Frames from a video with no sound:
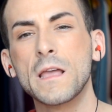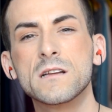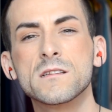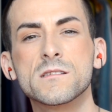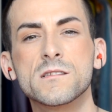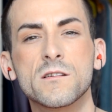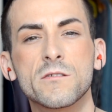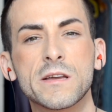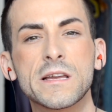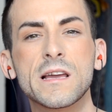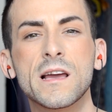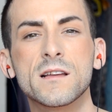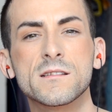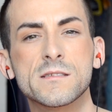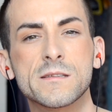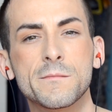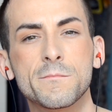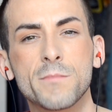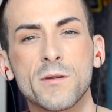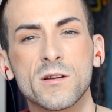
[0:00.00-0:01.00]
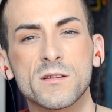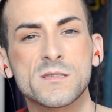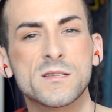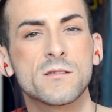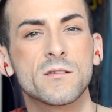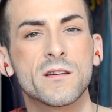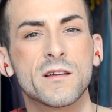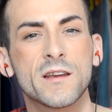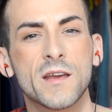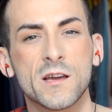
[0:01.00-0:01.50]
So he has some
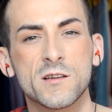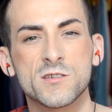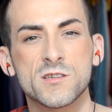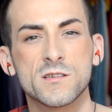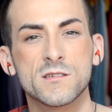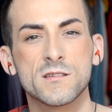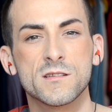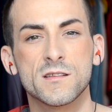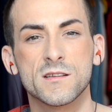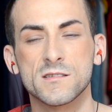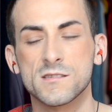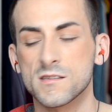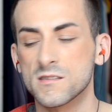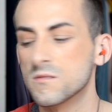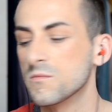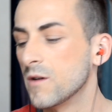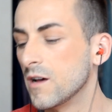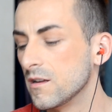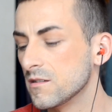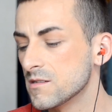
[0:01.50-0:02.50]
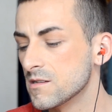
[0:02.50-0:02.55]
personal connection to this as well.